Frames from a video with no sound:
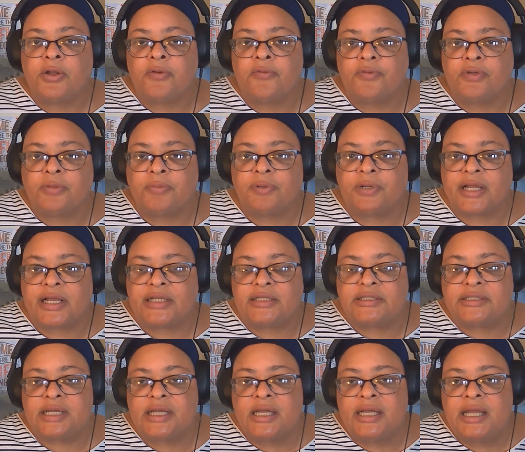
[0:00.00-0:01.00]
over the
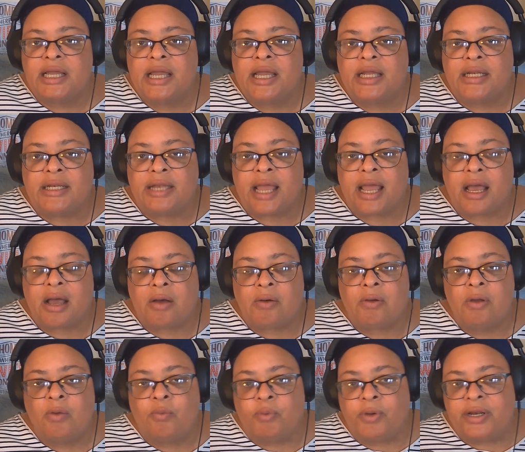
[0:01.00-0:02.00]
place.
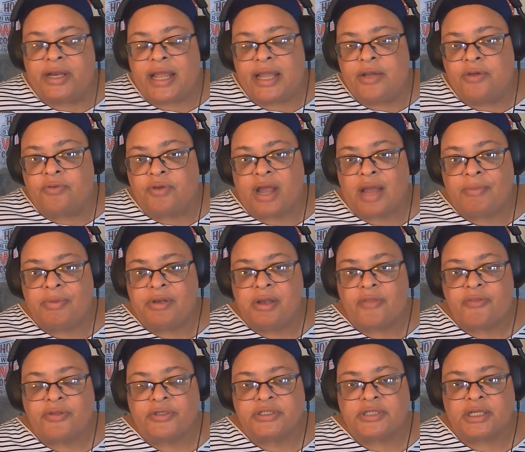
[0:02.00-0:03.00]
Now, when they grab
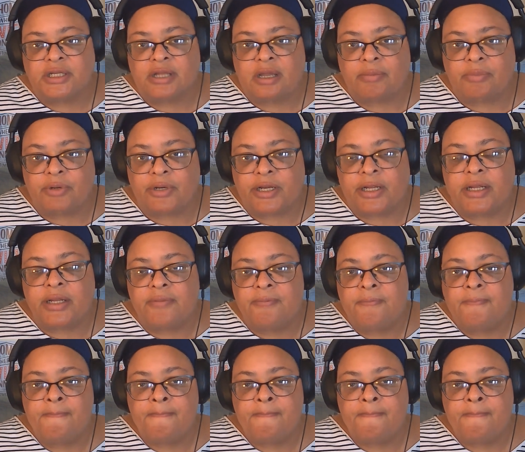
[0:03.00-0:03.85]
another celebrity,